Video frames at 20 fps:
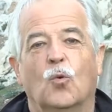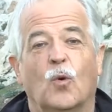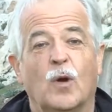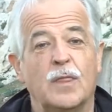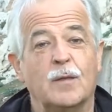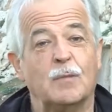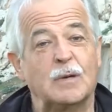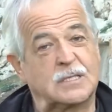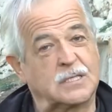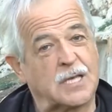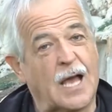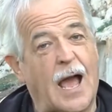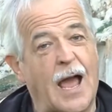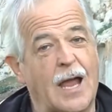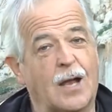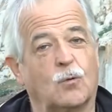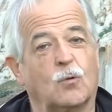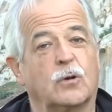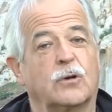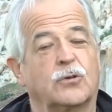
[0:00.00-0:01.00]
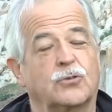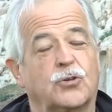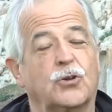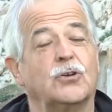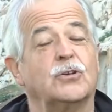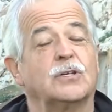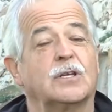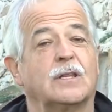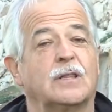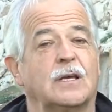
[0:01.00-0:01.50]
when the Messiah will
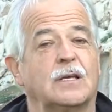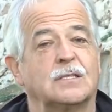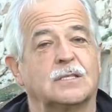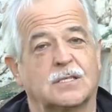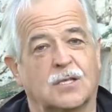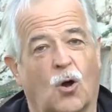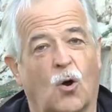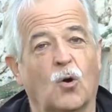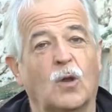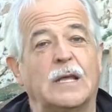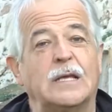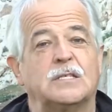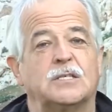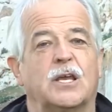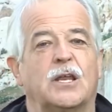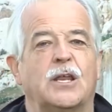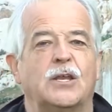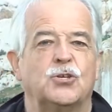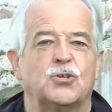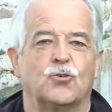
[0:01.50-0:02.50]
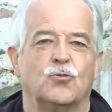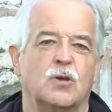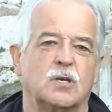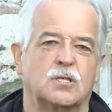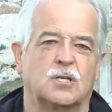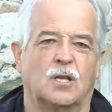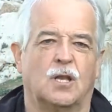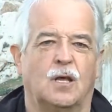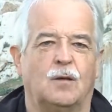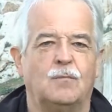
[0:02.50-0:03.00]
return to this holy city,
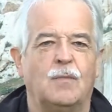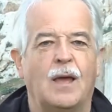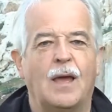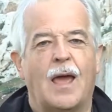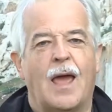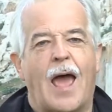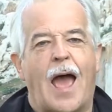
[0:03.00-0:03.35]
Jerusalem,